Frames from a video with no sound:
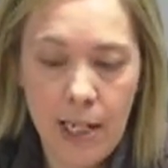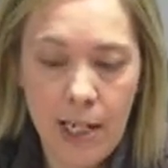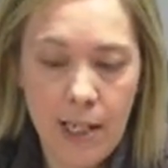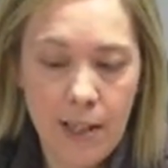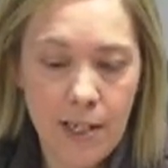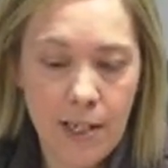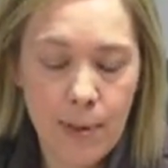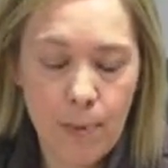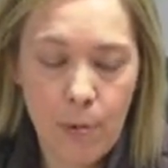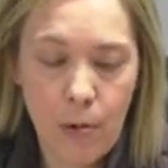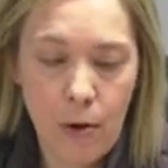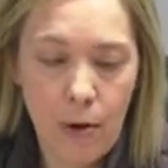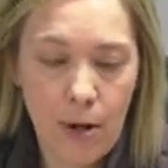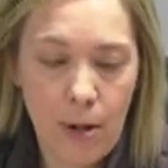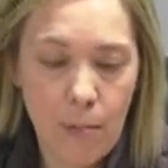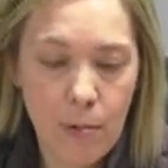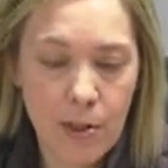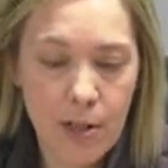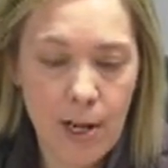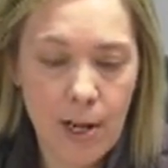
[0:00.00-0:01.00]
This program
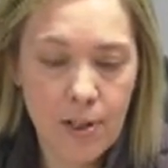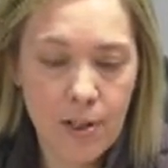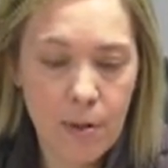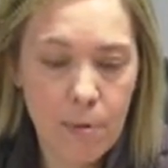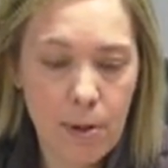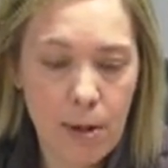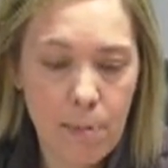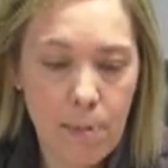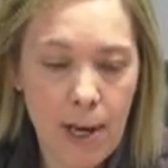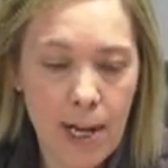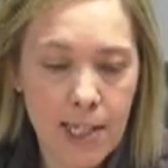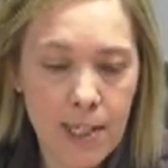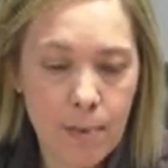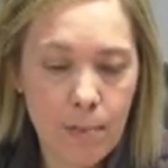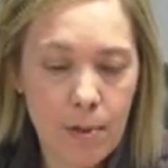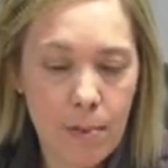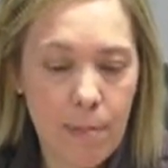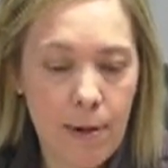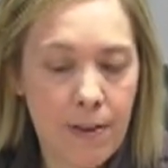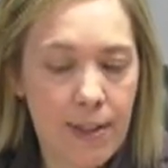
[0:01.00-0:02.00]
was also made
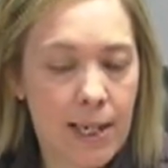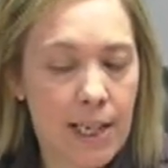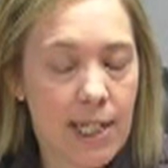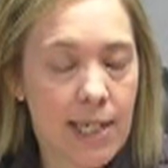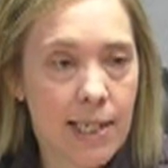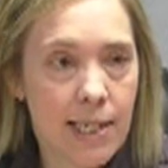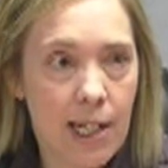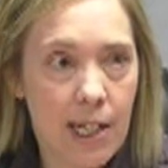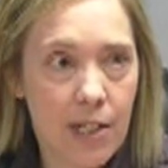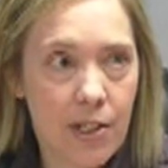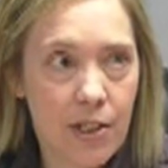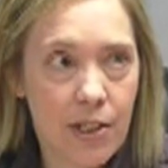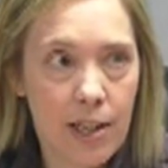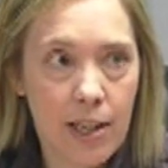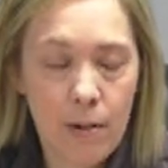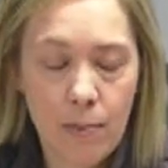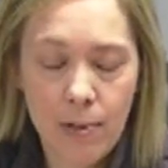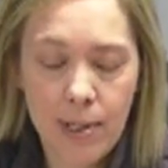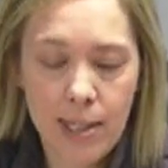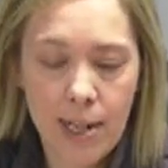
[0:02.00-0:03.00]
possible by the East Asia and
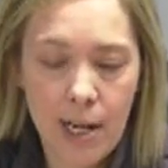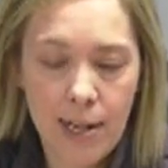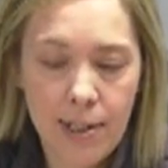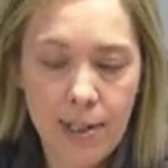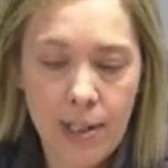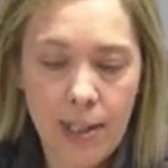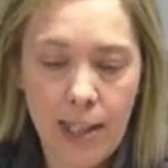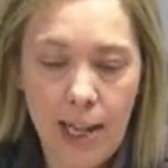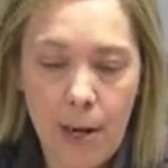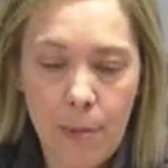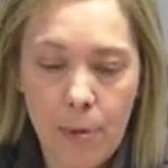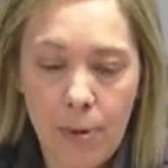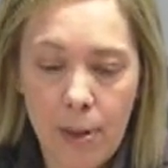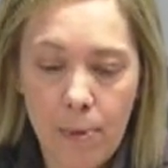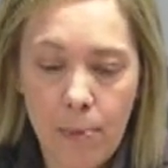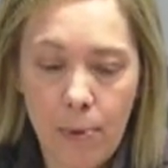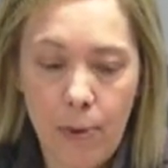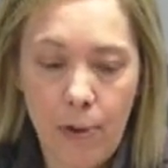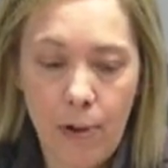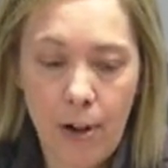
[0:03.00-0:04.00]
Wisconsin Library
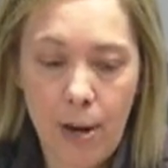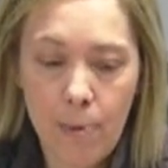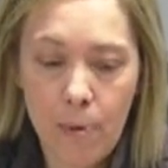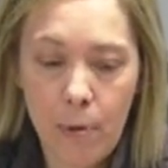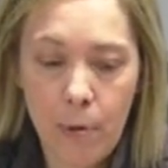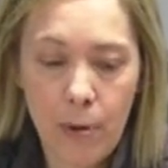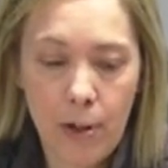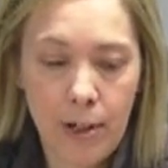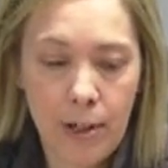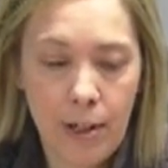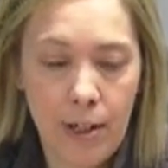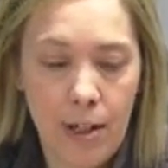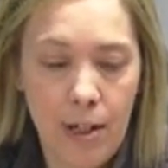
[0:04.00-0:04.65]
Program Award.